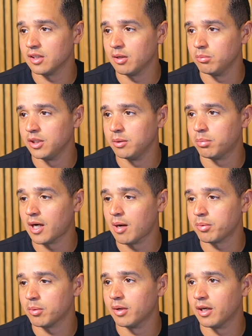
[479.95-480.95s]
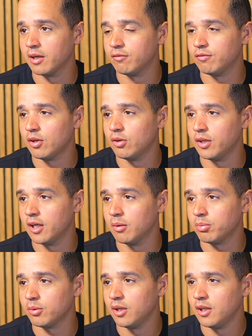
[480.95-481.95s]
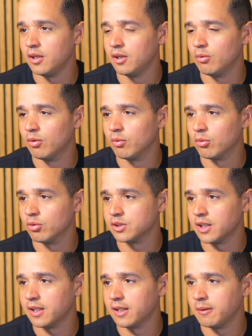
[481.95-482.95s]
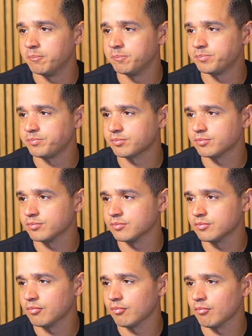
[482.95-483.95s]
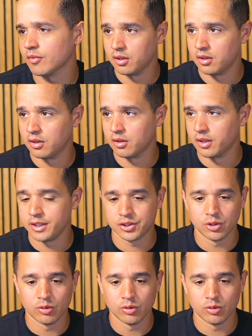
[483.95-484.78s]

Let me pop my phone up one more time. All right, so